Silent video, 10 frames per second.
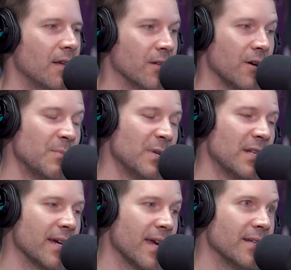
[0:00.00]
you know, I'd be
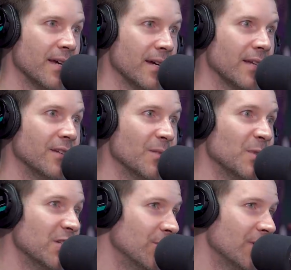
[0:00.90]
like, hey, dad, can you give
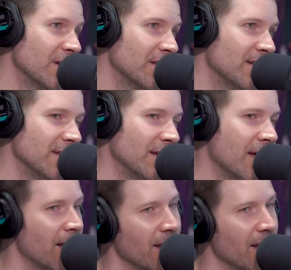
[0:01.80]
me the new King T?